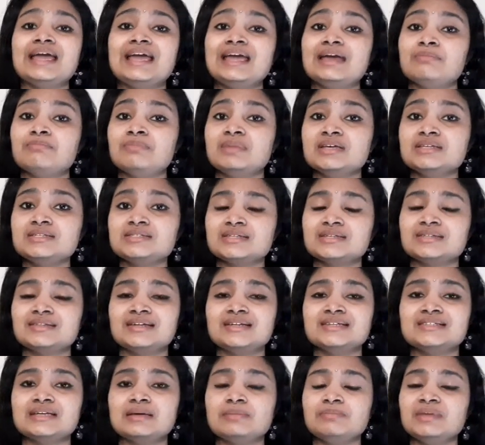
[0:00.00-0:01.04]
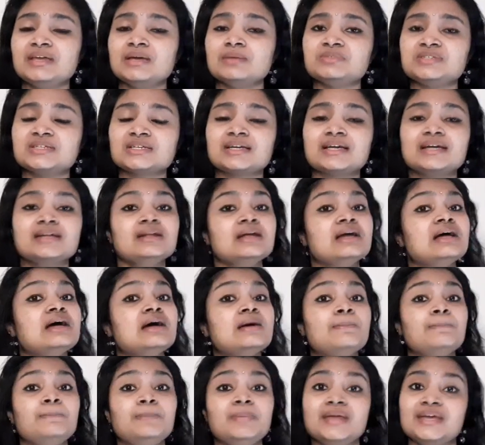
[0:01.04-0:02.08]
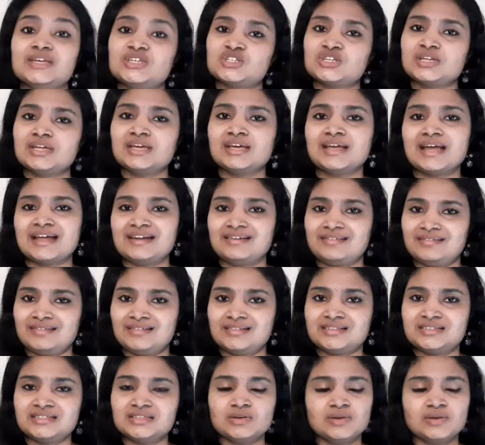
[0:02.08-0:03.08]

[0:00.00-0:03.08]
MS, that is ME, MTech and PhD candidates.